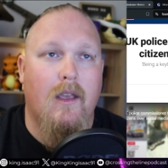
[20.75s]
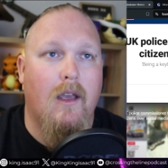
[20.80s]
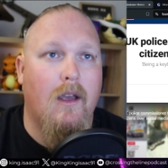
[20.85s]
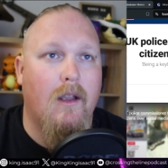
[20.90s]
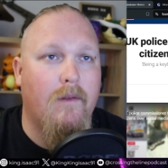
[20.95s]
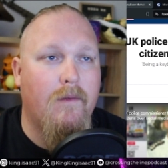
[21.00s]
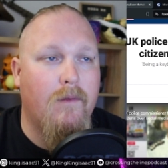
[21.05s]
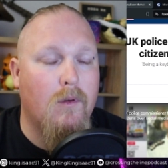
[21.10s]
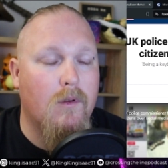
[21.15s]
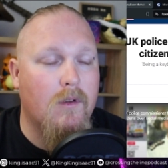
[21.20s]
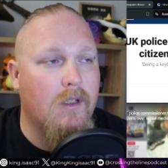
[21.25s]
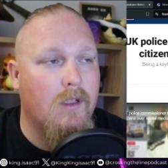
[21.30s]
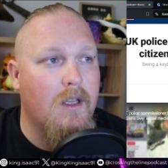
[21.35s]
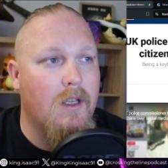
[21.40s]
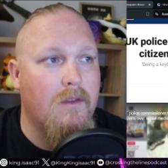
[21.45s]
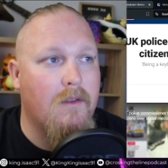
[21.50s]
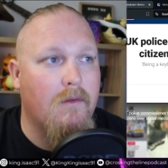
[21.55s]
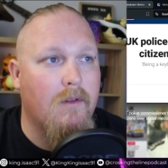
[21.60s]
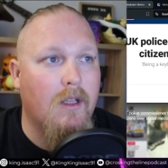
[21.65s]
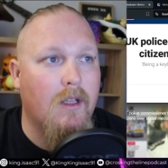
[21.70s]

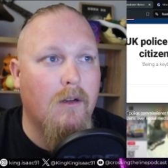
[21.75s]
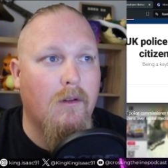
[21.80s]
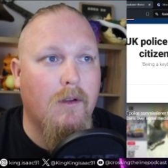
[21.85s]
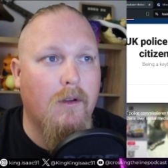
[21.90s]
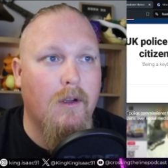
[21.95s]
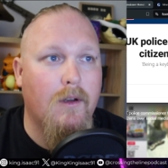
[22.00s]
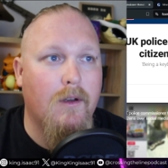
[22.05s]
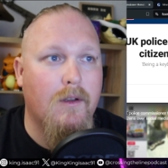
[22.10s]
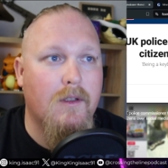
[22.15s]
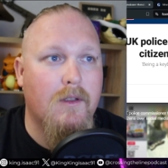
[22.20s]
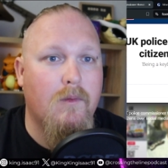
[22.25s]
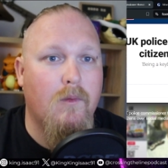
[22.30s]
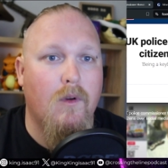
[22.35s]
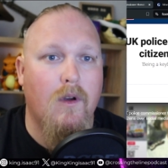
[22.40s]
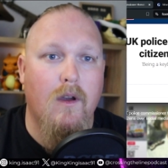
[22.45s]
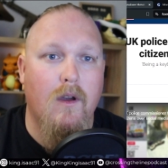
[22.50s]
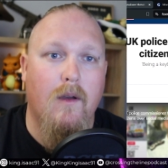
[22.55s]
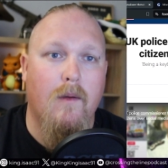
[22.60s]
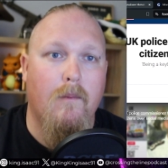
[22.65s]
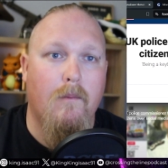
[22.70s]
unfortunately 3 little girls
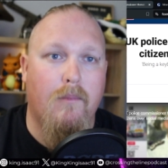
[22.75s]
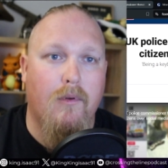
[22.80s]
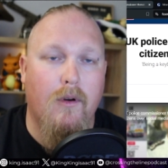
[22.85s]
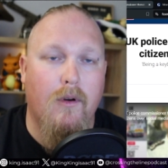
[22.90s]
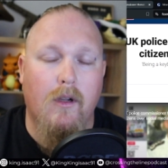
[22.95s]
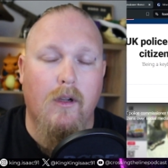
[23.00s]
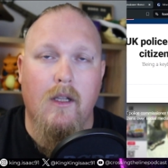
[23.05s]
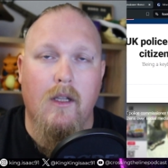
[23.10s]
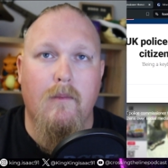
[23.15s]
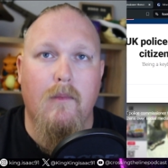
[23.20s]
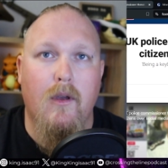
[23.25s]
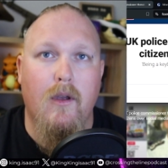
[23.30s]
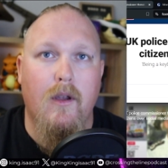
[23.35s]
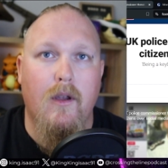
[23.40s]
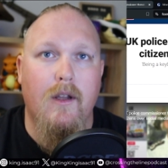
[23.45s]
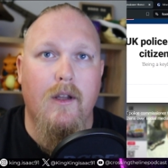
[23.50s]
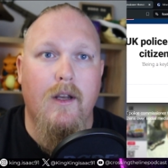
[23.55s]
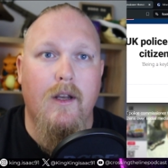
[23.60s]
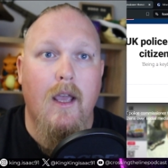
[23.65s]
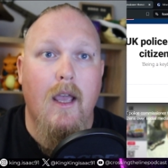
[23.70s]
were brutally
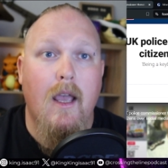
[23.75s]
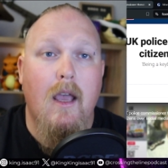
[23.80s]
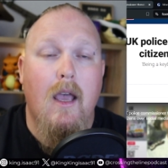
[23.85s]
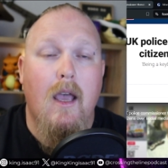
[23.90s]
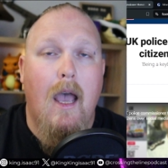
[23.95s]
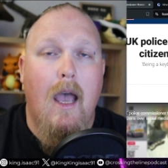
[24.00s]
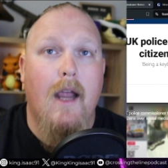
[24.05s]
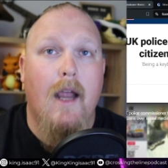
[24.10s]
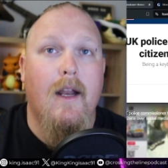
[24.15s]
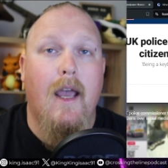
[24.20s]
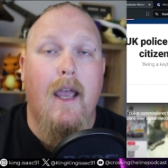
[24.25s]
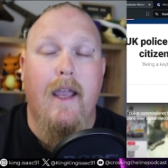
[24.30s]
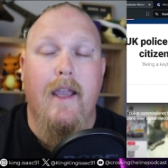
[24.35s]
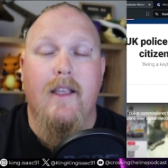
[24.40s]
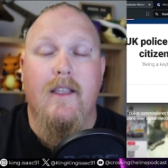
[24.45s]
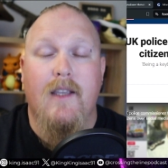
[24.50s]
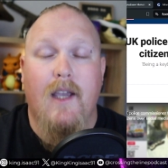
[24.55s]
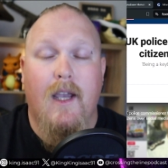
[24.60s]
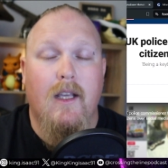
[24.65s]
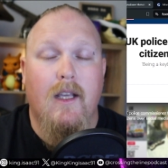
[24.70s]
murdered at a
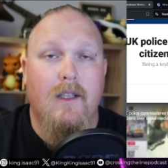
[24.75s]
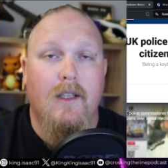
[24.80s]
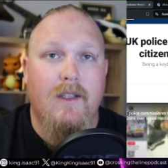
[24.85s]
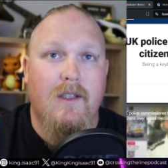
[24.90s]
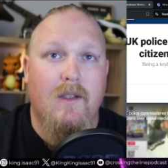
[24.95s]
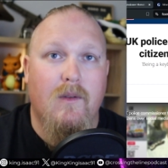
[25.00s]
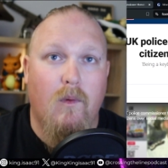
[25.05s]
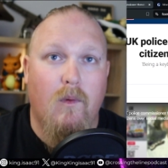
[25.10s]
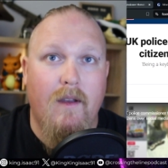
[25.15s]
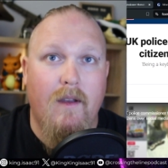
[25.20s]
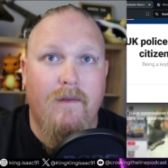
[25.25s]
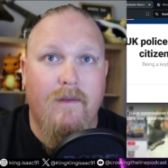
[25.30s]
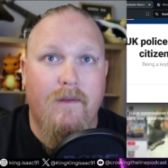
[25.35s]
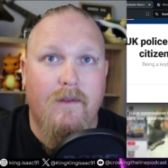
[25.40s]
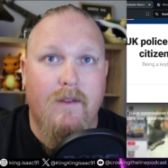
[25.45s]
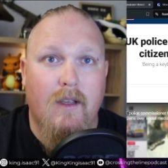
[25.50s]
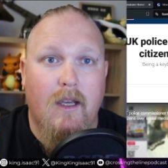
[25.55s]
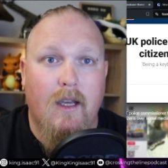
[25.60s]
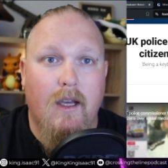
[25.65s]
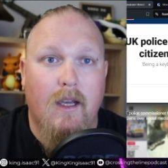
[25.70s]
Taylor
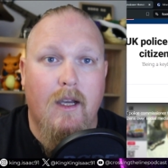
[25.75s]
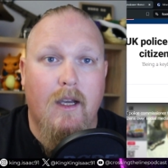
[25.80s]
Swift